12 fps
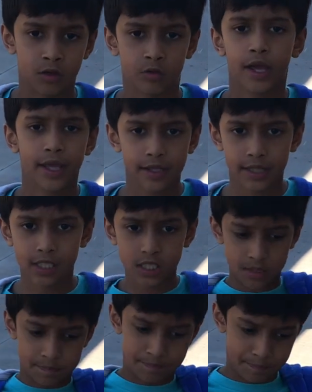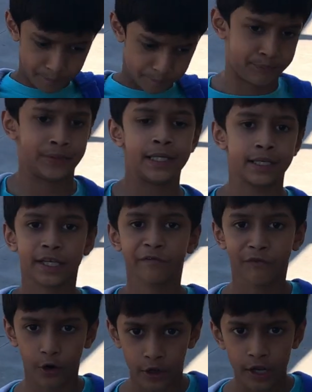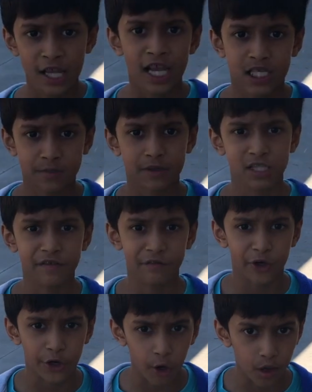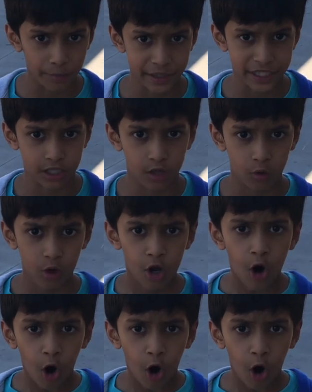Okay, that's just big especially for an armadillo.